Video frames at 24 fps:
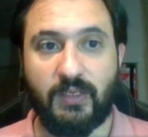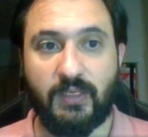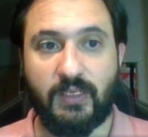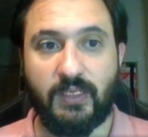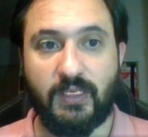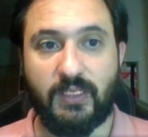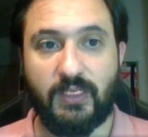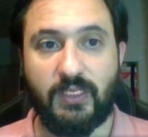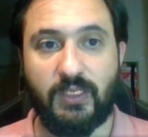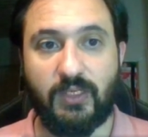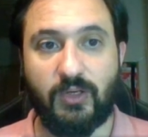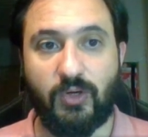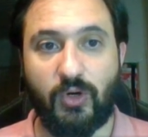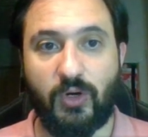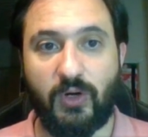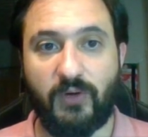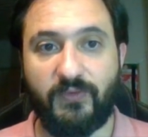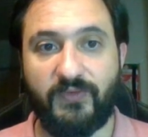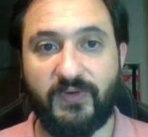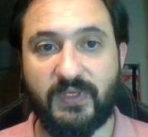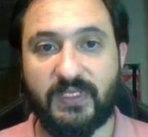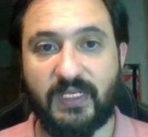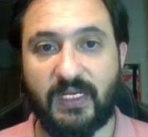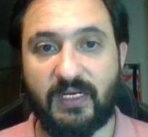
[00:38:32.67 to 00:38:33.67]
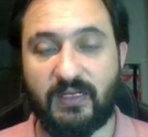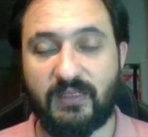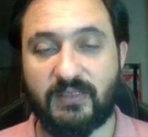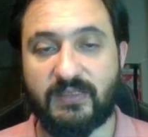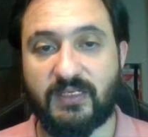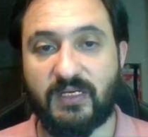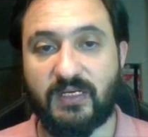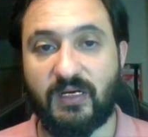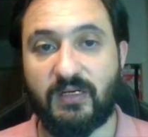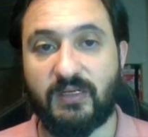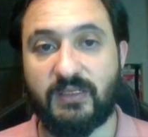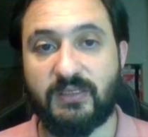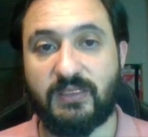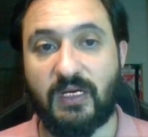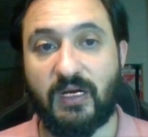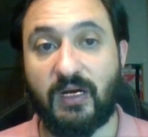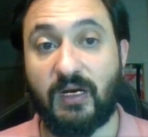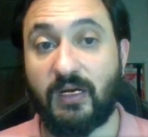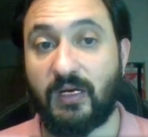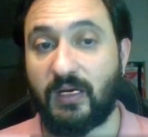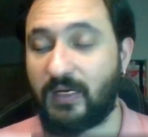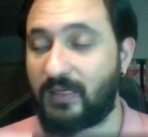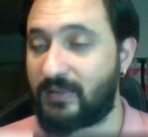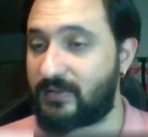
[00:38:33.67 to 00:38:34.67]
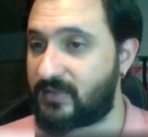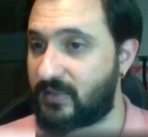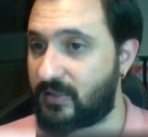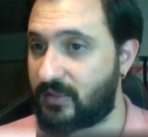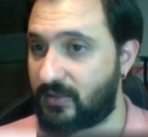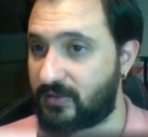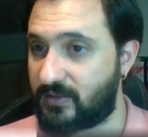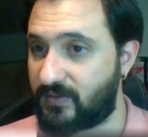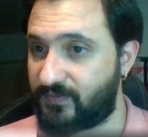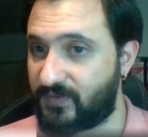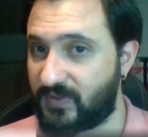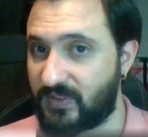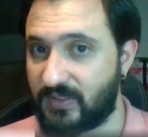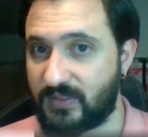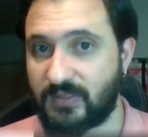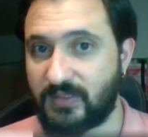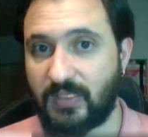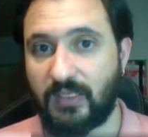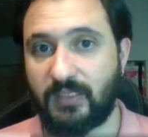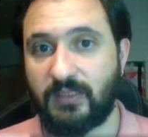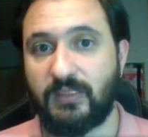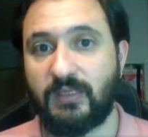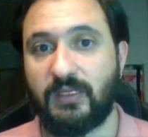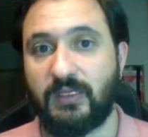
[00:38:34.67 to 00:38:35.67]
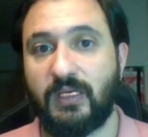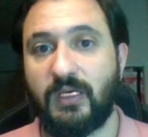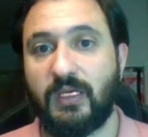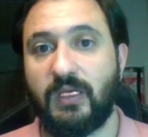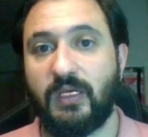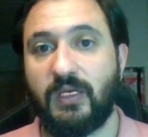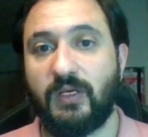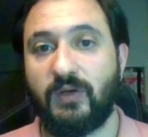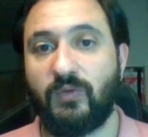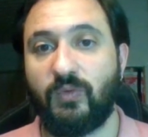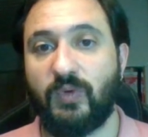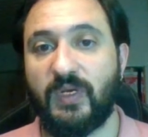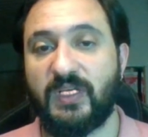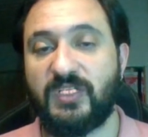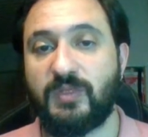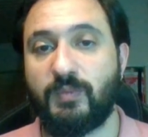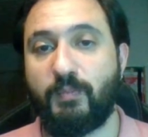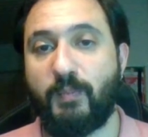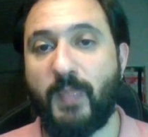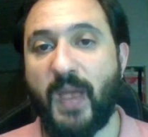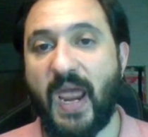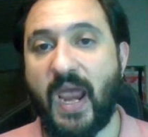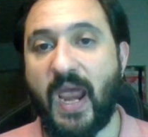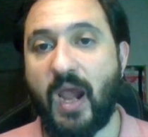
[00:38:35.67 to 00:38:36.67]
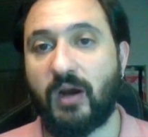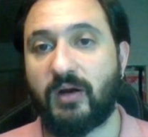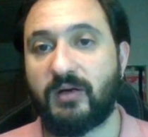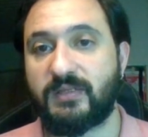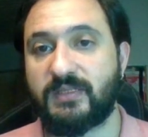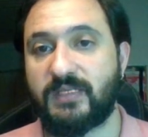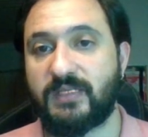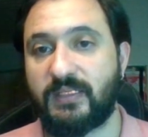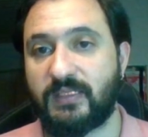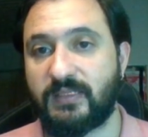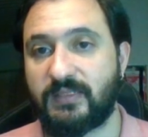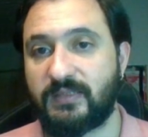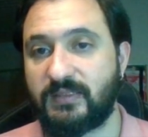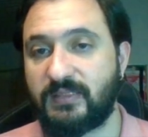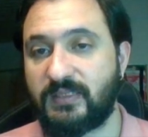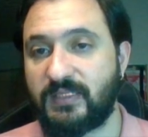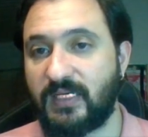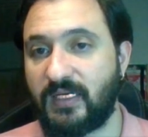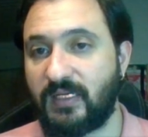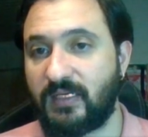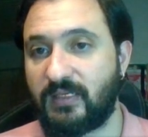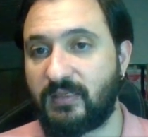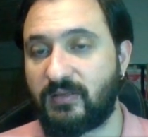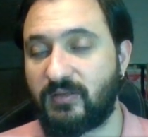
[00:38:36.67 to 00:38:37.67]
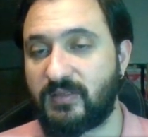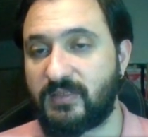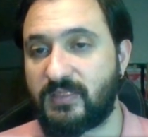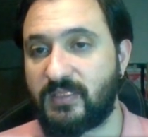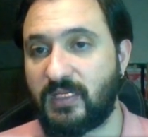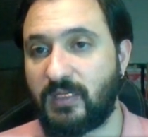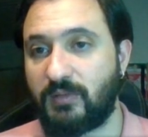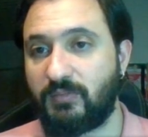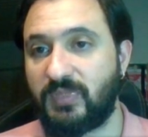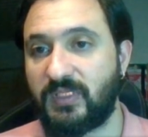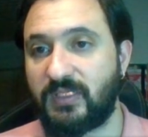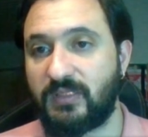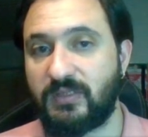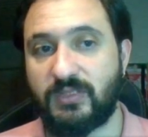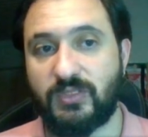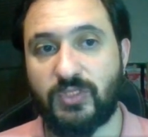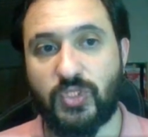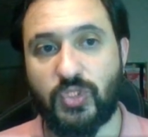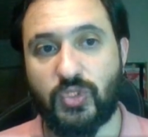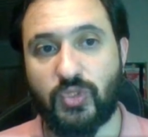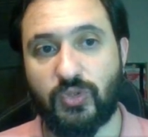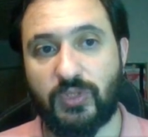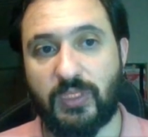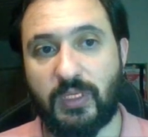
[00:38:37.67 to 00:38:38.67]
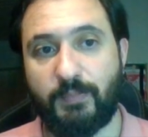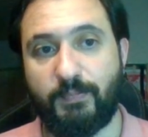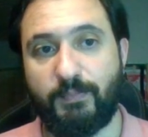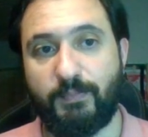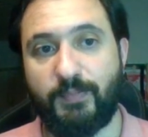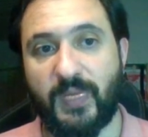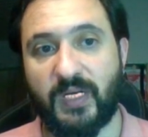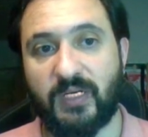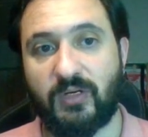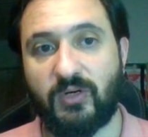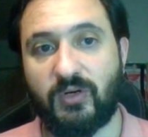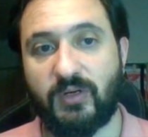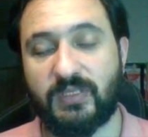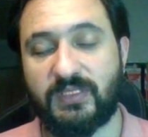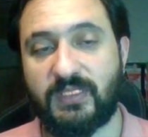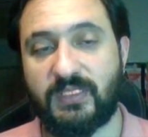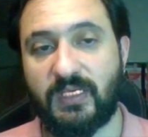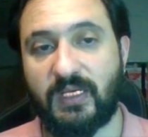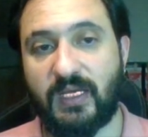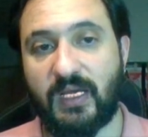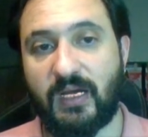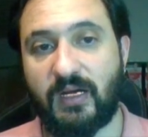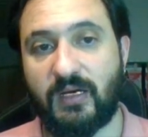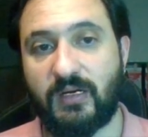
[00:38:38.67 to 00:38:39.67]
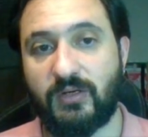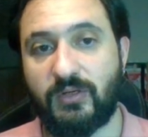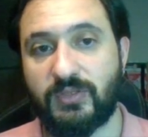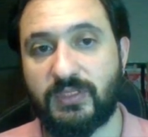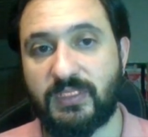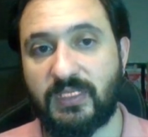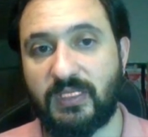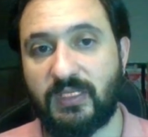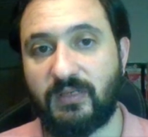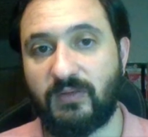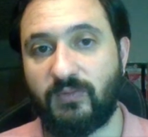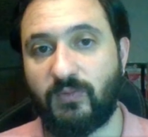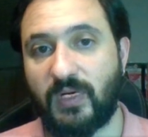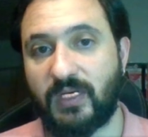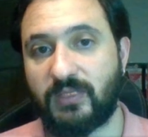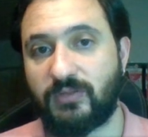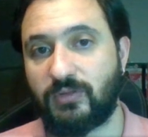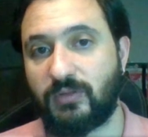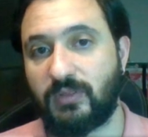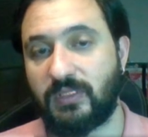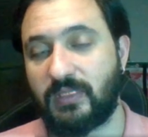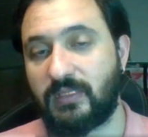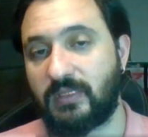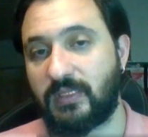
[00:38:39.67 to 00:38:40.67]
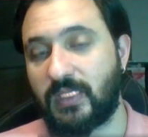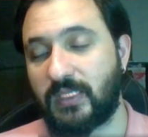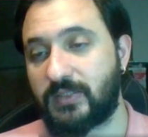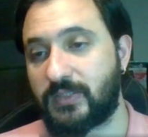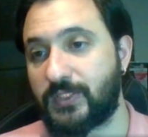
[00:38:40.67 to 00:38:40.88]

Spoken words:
he offered an alternative design, which bears an uncanny resemblance to the banqueting house in Whitehall in London.